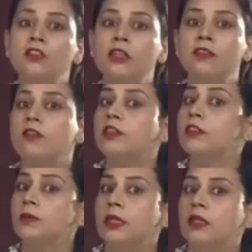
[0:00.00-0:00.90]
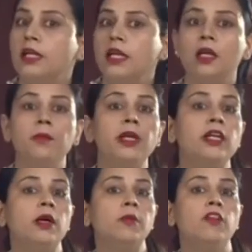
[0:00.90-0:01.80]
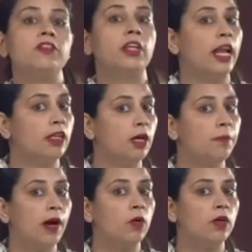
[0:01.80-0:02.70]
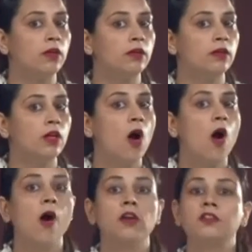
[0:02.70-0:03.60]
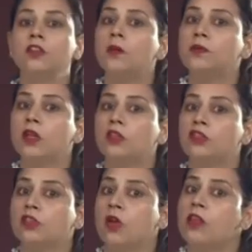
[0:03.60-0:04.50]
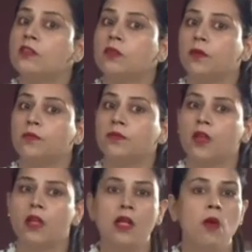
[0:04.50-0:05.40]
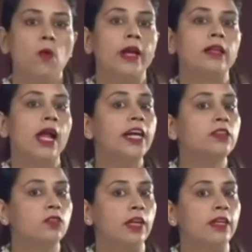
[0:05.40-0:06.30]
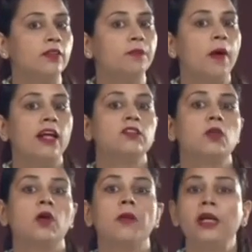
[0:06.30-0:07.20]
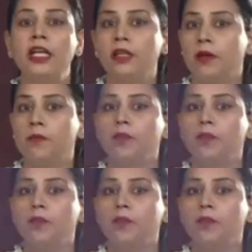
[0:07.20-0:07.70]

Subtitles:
rays are visible in a medium of talcum powder or soap solution also. When light rays pass through a medium